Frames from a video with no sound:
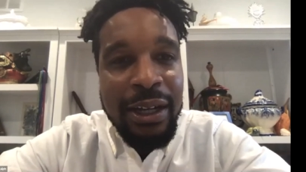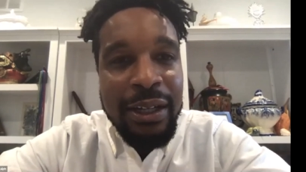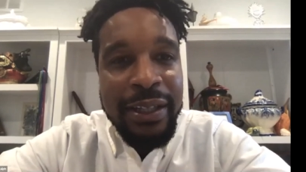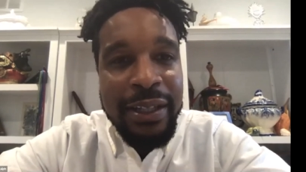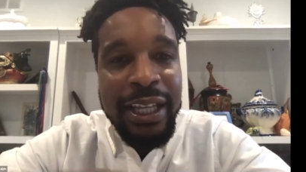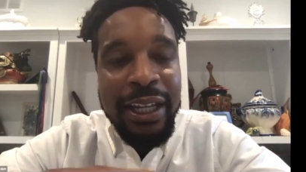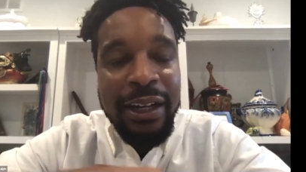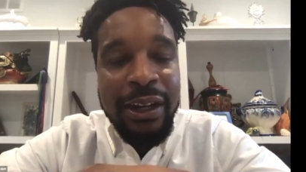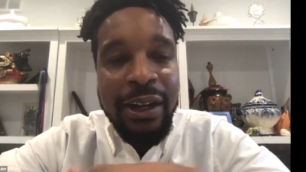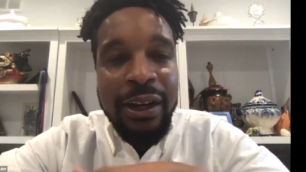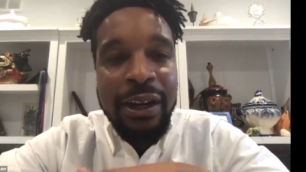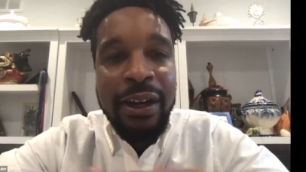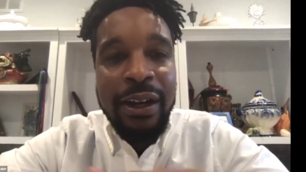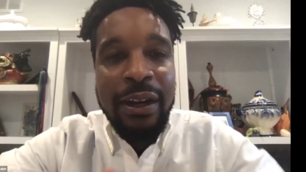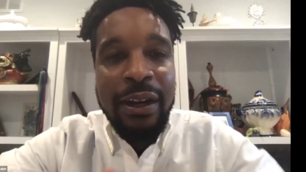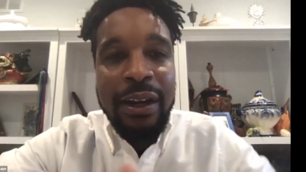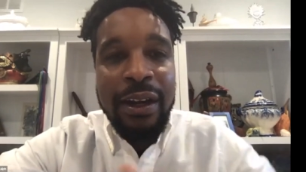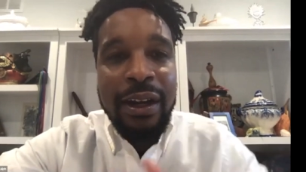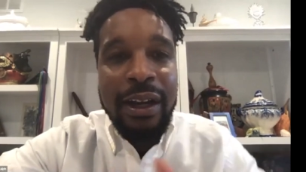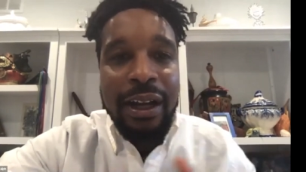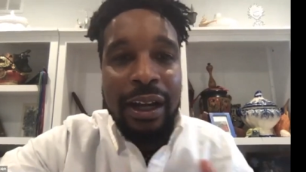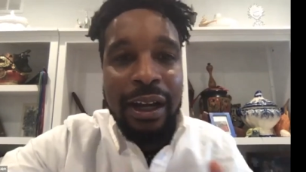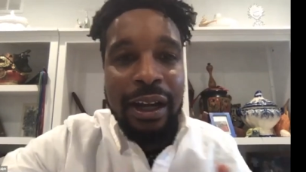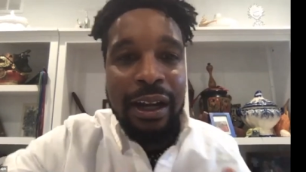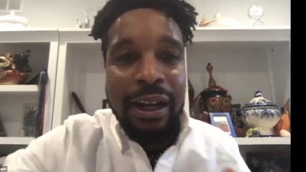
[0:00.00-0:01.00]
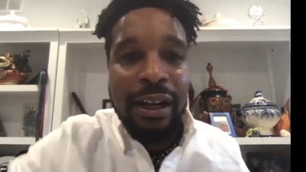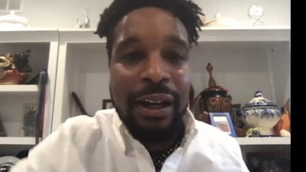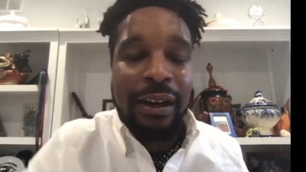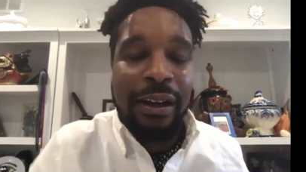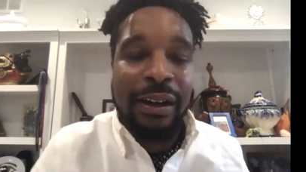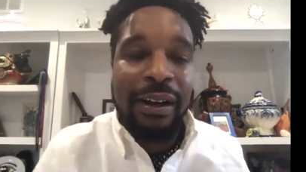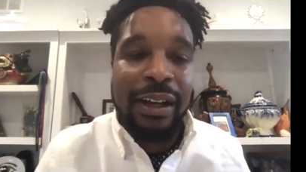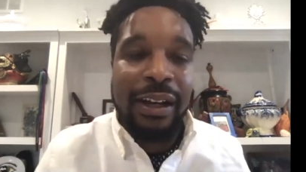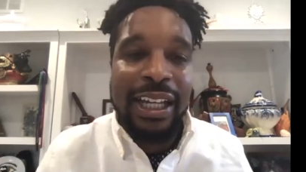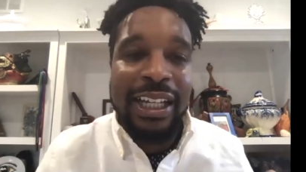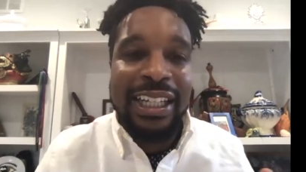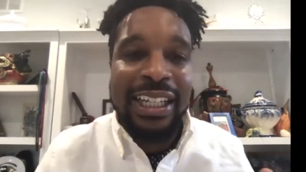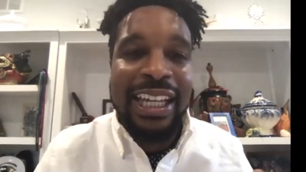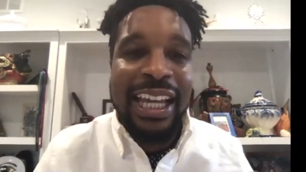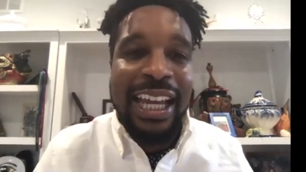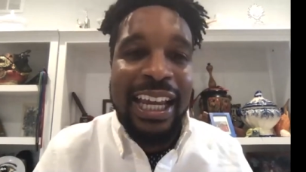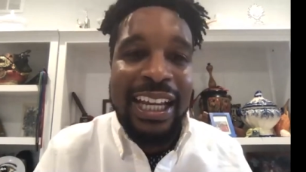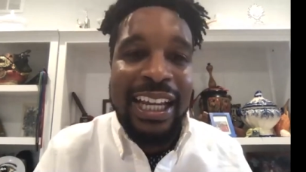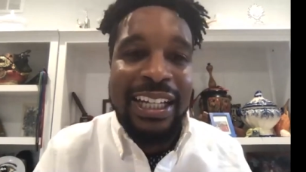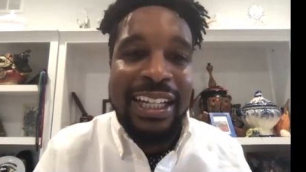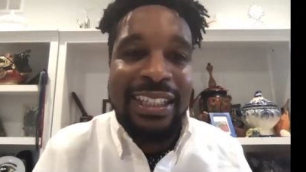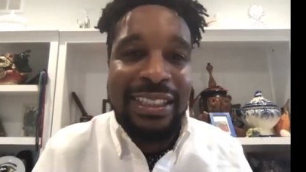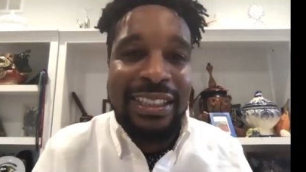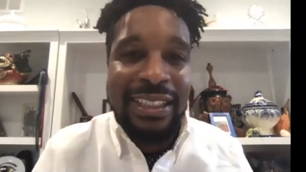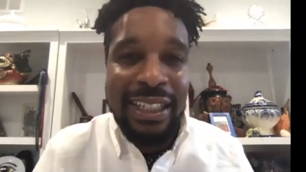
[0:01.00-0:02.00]
that are are
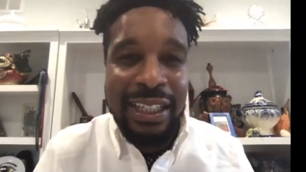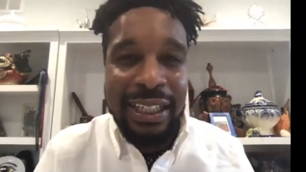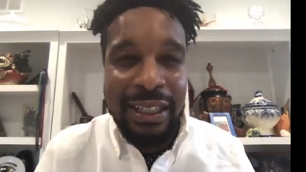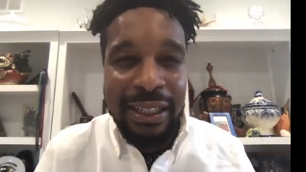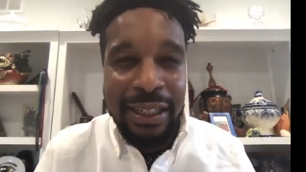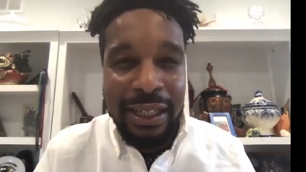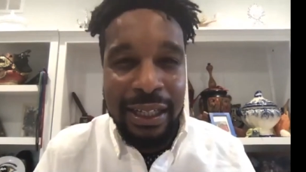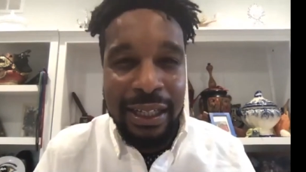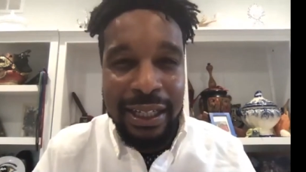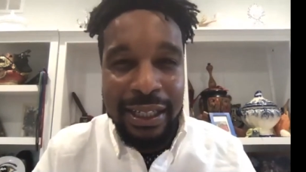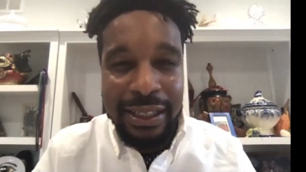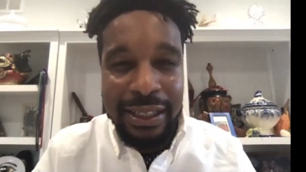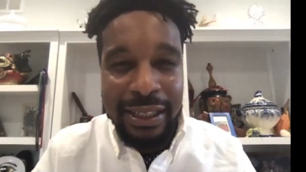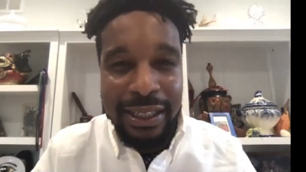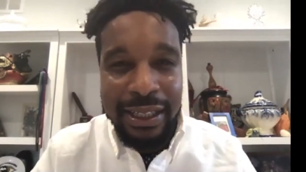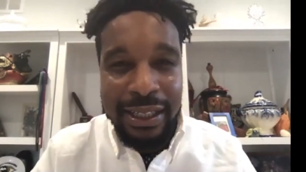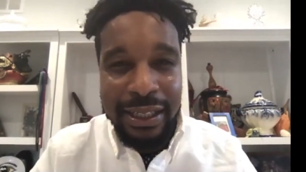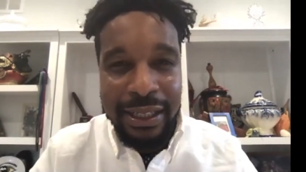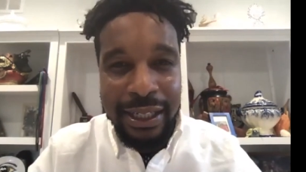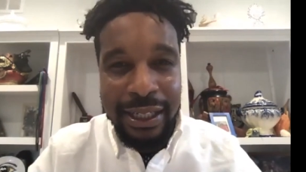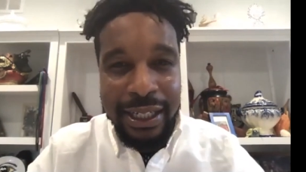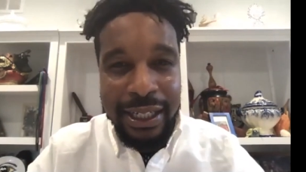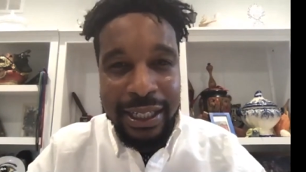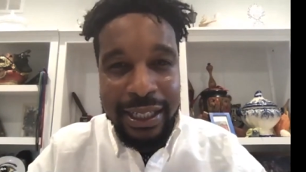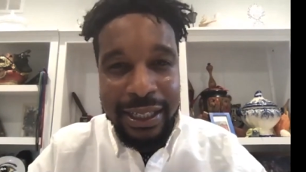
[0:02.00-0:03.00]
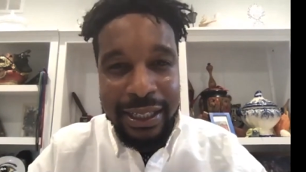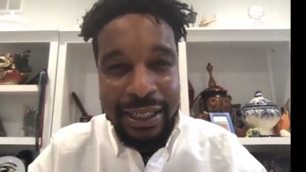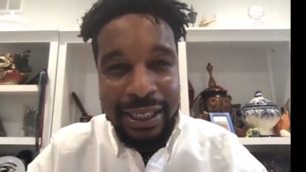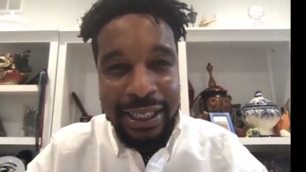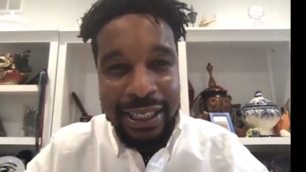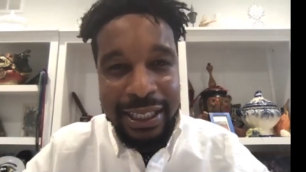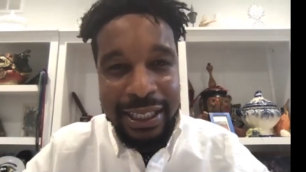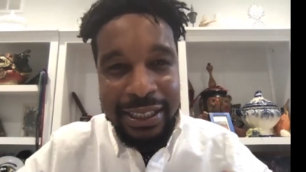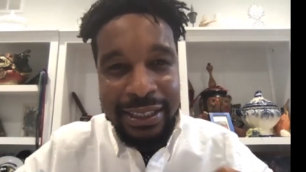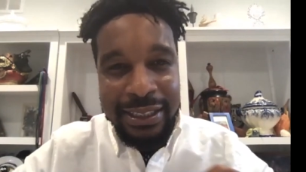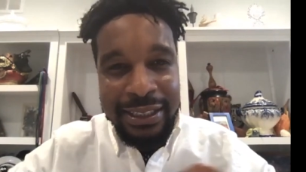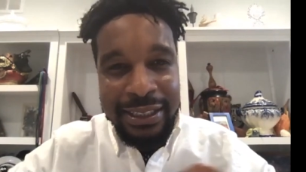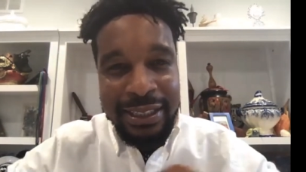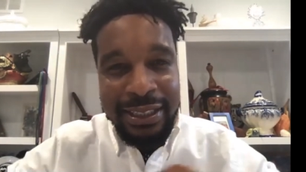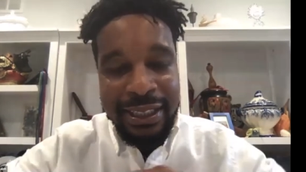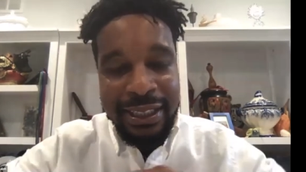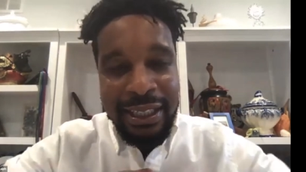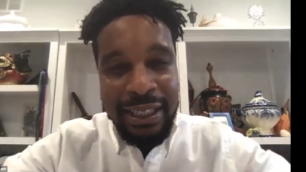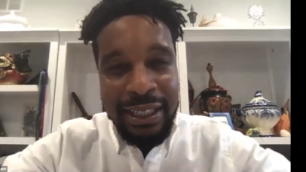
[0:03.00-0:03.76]
engaged in in in these